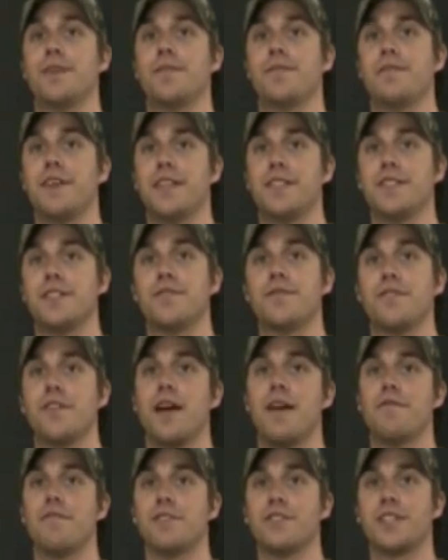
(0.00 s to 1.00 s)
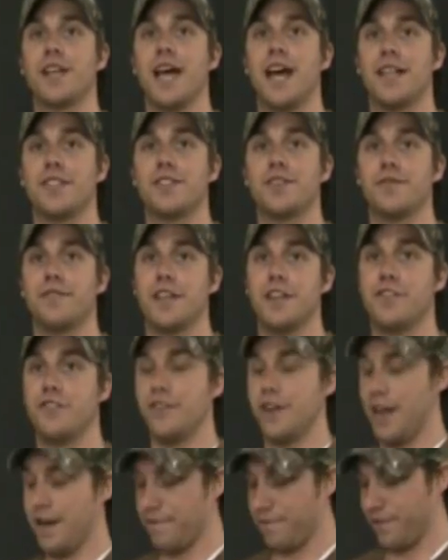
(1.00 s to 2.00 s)
Pheasants Forever's
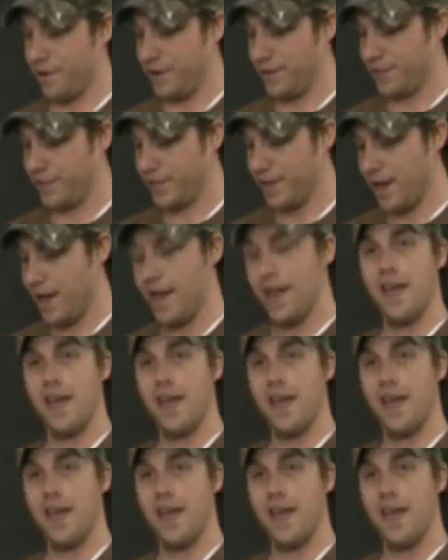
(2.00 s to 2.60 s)
conservation efforts.